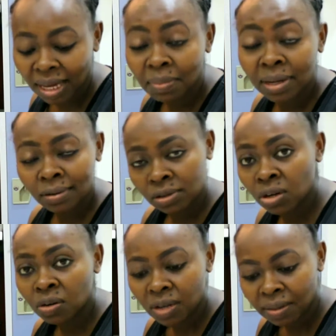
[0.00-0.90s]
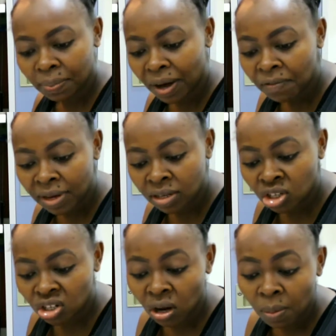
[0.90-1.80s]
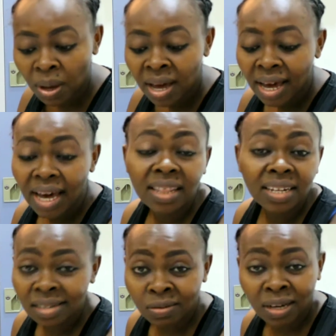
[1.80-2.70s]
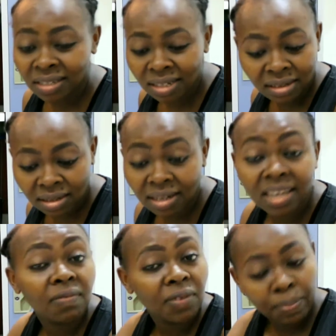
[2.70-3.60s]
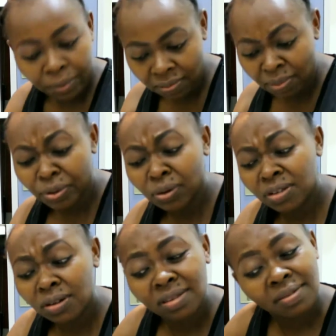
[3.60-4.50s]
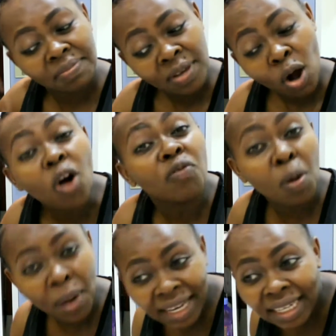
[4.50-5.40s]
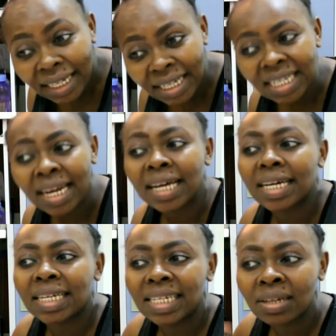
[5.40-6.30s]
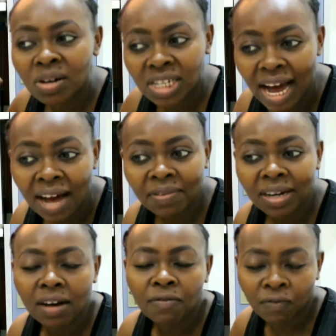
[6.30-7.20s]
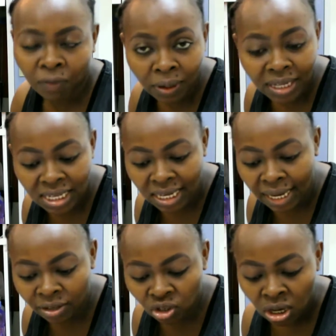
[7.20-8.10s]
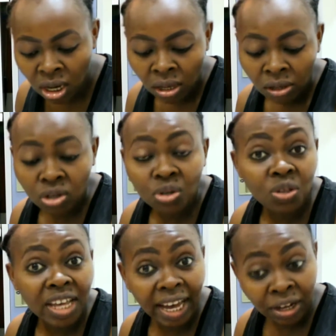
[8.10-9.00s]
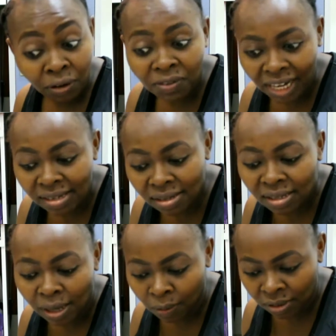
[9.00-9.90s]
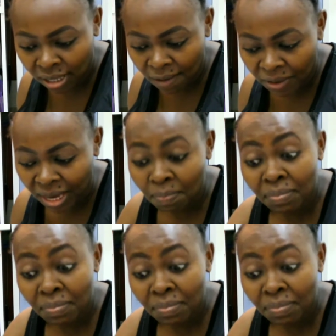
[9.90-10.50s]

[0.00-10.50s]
I mean, it was not doing a perfect job, and that is why I just gave up on me, because I was overworking it. Like, it did not have enough voltage to do the kind of tasks I was giving it.